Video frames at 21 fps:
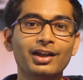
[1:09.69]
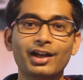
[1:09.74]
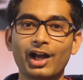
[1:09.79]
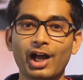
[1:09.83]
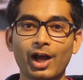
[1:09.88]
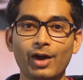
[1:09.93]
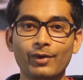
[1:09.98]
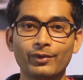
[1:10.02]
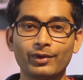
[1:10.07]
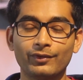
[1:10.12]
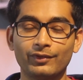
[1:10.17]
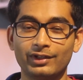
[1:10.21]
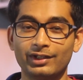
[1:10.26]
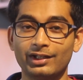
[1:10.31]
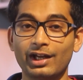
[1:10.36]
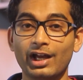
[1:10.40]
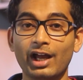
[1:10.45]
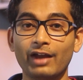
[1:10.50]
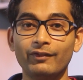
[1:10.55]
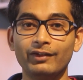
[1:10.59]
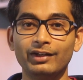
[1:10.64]
However,
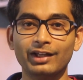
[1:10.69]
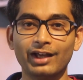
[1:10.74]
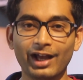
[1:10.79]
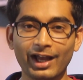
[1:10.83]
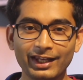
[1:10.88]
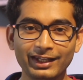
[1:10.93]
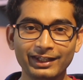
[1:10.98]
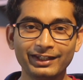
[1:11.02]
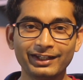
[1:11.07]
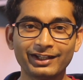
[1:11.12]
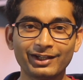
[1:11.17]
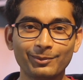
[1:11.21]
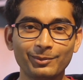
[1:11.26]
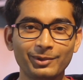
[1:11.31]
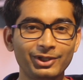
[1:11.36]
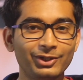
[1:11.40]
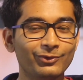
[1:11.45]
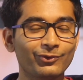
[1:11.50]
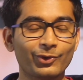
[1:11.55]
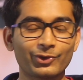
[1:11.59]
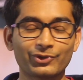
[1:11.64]
I will highly
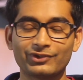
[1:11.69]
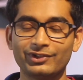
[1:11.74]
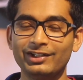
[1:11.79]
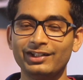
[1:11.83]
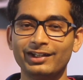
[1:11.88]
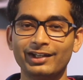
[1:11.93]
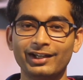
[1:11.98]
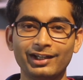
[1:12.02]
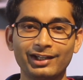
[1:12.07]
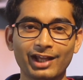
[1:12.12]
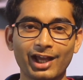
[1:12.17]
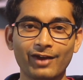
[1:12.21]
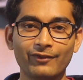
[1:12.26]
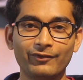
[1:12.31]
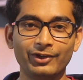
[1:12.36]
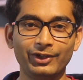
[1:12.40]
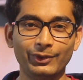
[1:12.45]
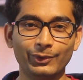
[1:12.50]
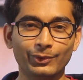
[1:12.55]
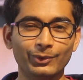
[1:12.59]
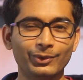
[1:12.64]
recommend you watch the entire
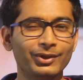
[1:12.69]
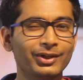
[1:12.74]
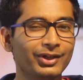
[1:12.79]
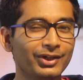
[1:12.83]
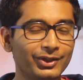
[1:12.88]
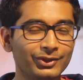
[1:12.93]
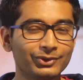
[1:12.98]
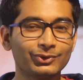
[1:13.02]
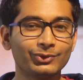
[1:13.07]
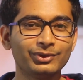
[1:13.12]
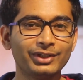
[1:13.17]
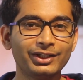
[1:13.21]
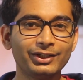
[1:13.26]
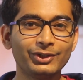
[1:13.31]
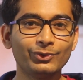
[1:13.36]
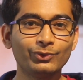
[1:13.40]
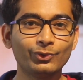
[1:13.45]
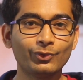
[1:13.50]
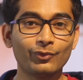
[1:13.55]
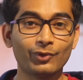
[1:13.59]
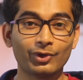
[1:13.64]
video so that
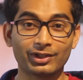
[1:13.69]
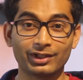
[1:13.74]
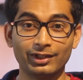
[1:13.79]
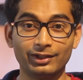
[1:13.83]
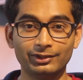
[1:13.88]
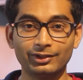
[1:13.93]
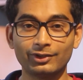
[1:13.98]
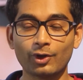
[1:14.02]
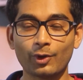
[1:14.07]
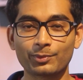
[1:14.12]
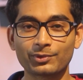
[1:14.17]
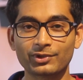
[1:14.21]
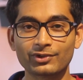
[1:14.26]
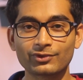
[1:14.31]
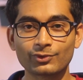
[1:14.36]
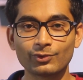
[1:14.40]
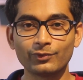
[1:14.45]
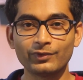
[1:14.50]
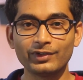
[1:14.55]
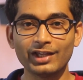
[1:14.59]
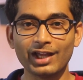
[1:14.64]
you know what other options
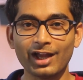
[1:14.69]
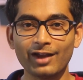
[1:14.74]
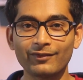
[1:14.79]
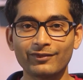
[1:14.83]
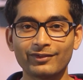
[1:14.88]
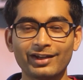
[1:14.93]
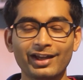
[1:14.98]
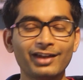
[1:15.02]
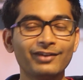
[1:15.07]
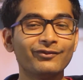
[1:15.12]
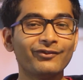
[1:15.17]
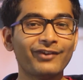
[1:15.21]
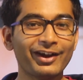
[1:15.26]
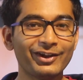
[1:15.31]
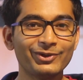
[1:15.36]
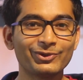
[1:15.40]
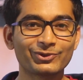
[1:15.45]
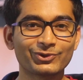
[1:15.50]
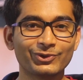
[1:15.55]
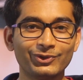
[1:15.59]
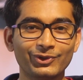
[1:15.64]
do we have and why
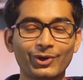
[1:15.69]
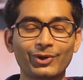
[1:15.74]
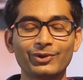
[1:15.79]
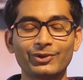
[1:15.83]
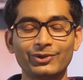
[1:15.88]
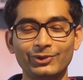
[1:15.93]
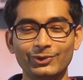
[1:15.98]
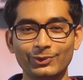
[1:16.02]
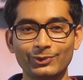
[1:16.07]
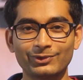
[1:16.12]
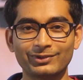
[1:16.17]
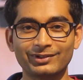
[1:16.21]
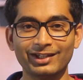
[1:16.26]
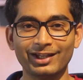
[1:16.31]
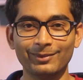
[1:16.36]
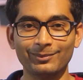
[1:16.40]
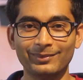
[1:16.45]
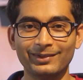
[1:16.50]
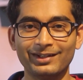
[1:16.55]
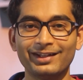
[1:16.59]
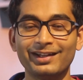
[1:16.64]
you should not use
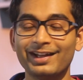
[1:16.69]
them.